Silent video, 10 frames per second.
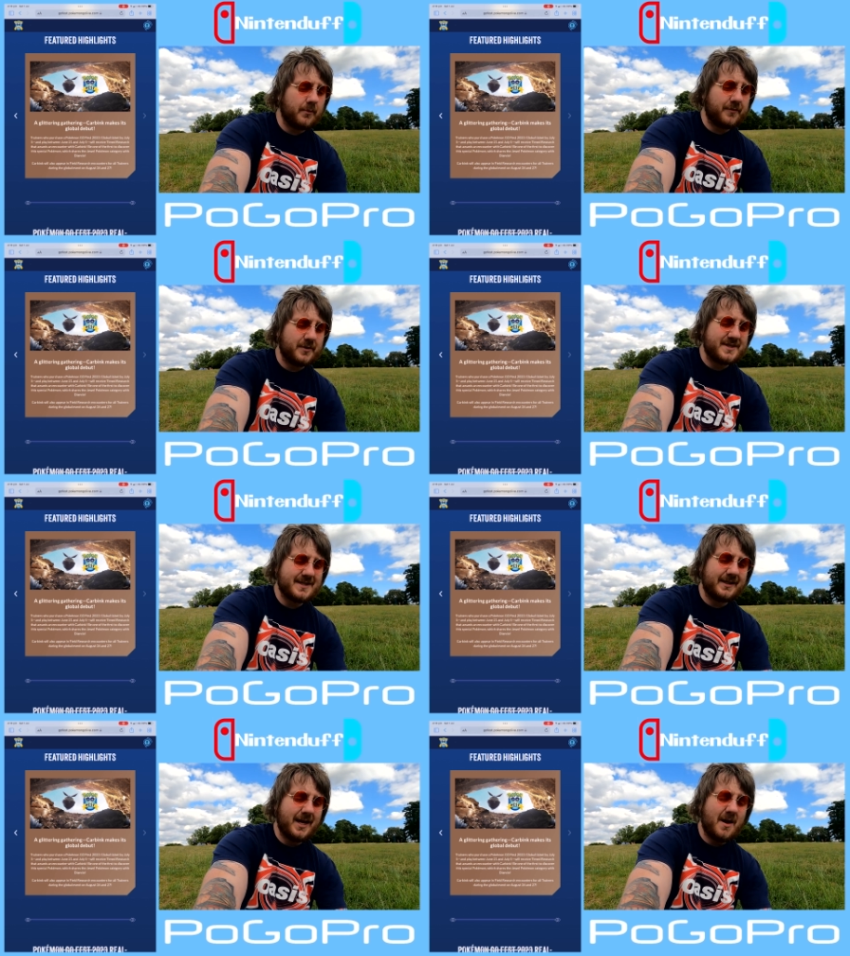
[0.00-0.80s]
We've already
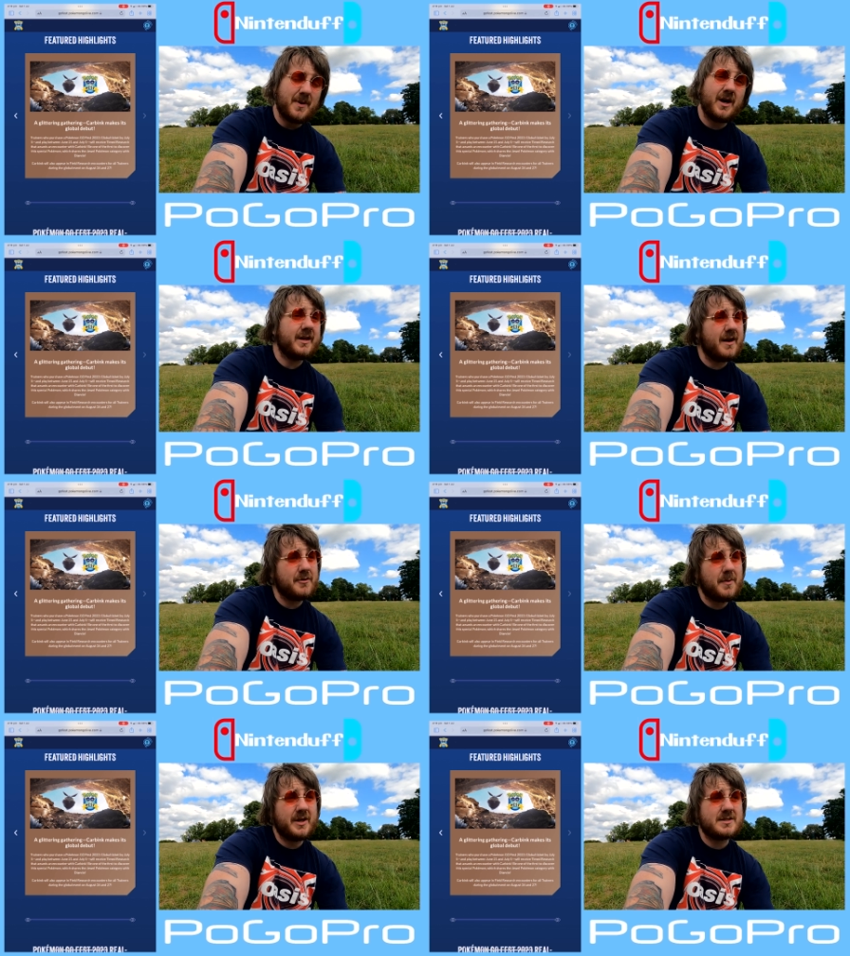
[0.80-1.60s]
seen that. But yeah,
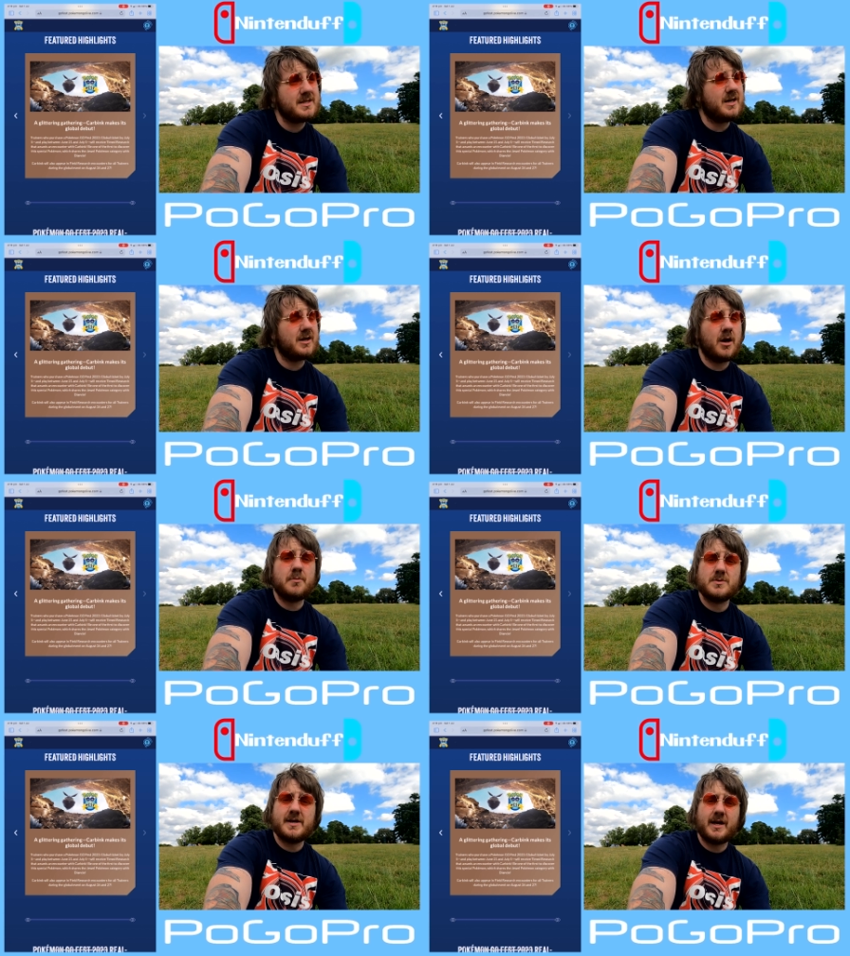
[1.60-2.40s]
if you buy your
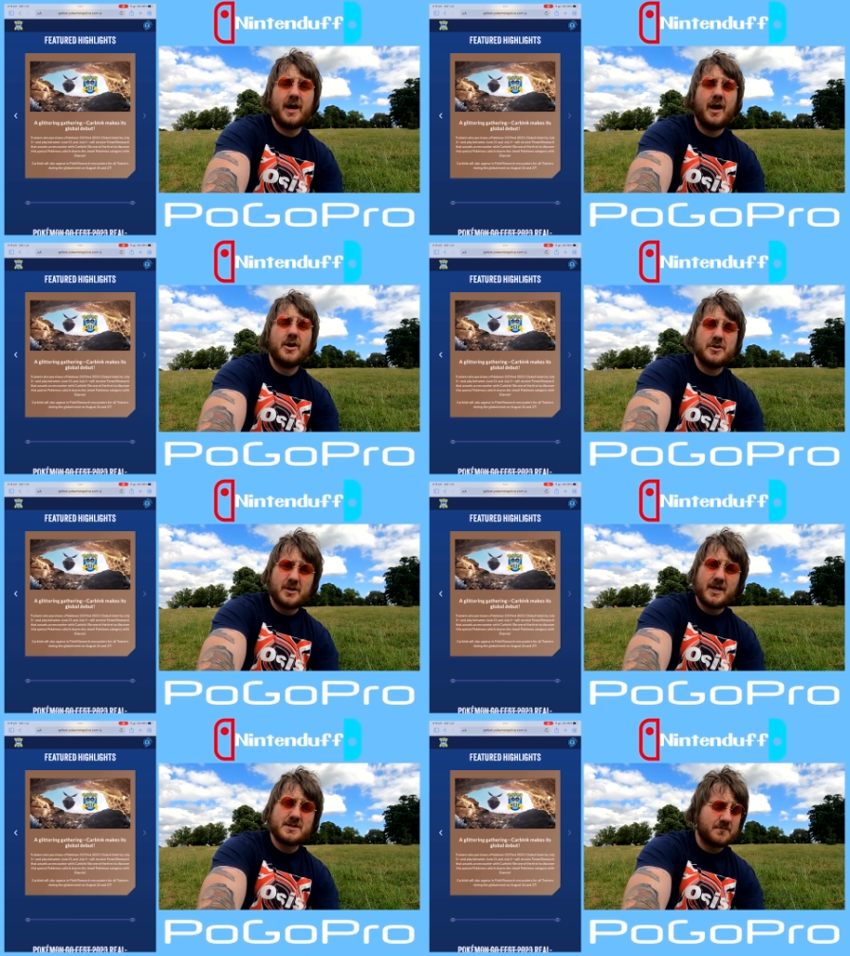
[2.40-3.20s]
global ticket, you
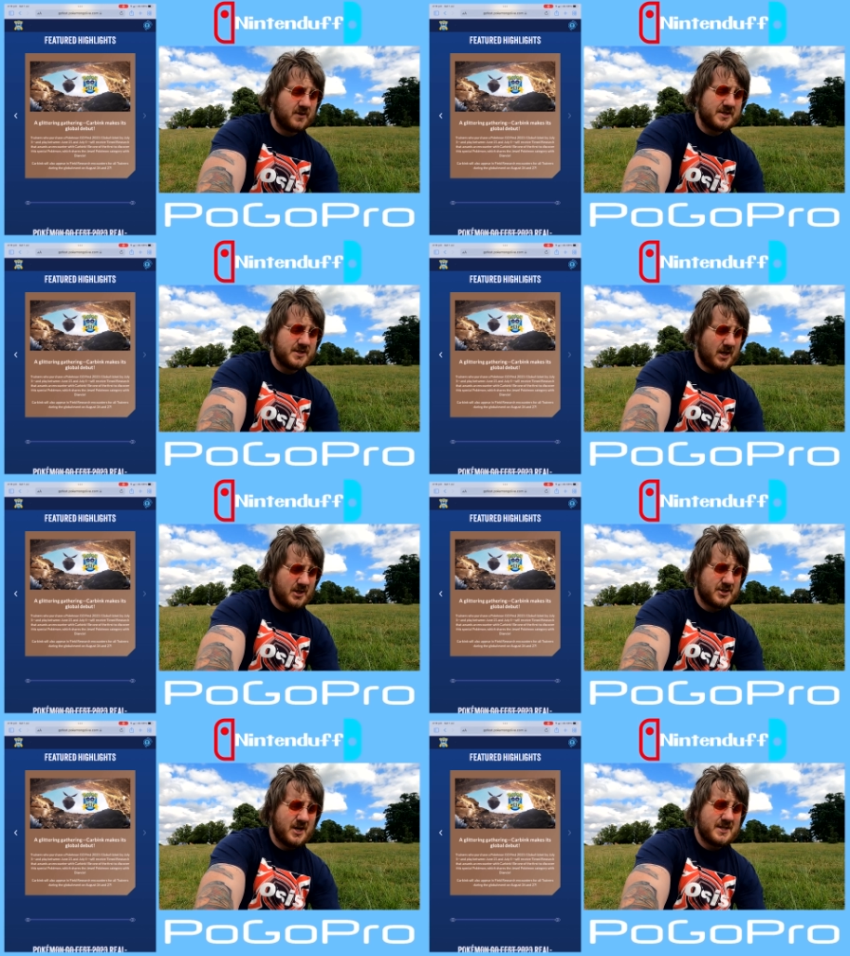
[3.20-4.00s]
can get some
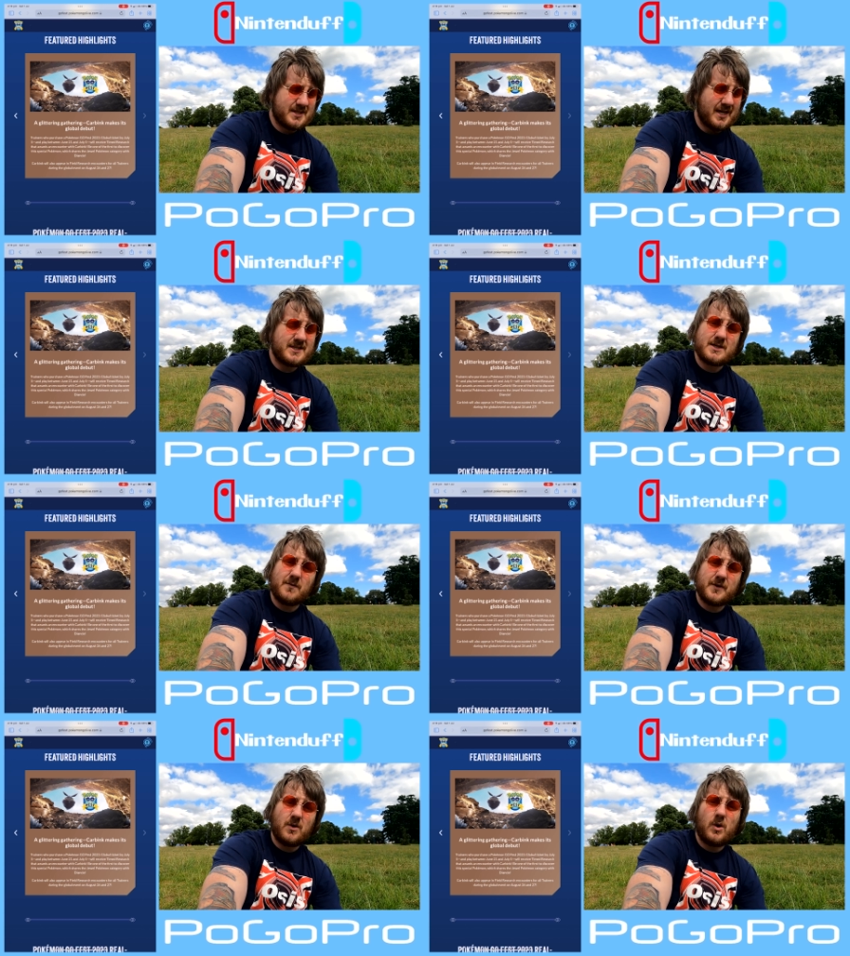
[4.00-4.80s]
research to get
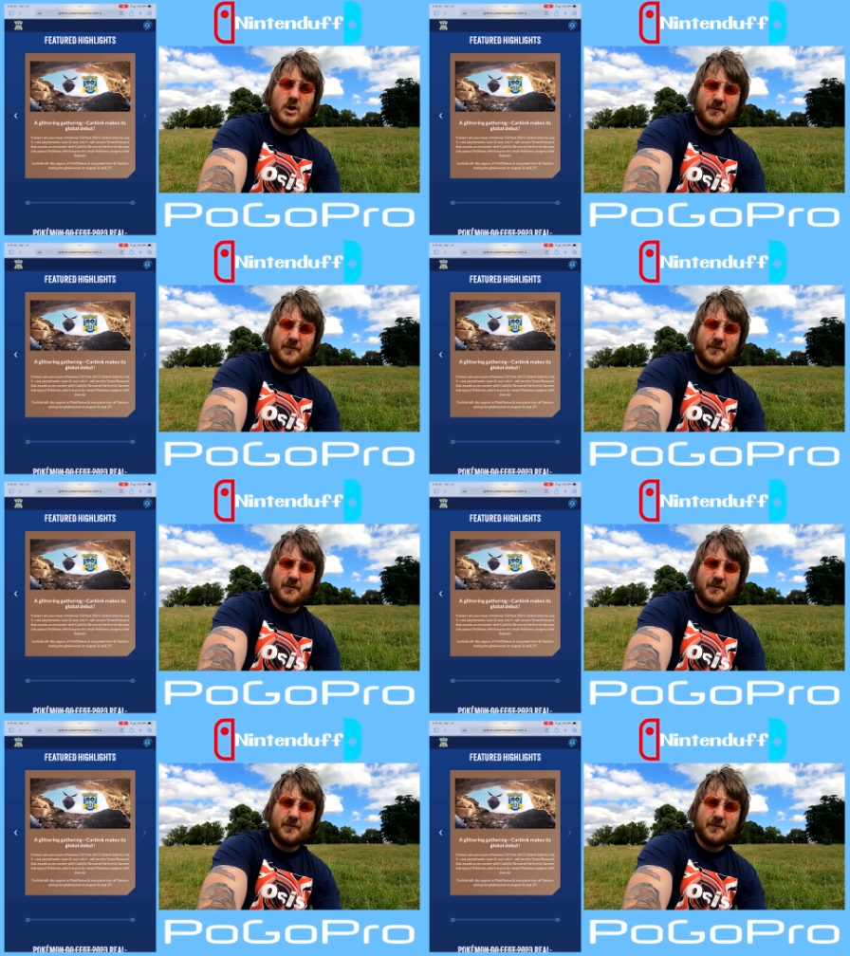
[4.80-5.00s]
yourself your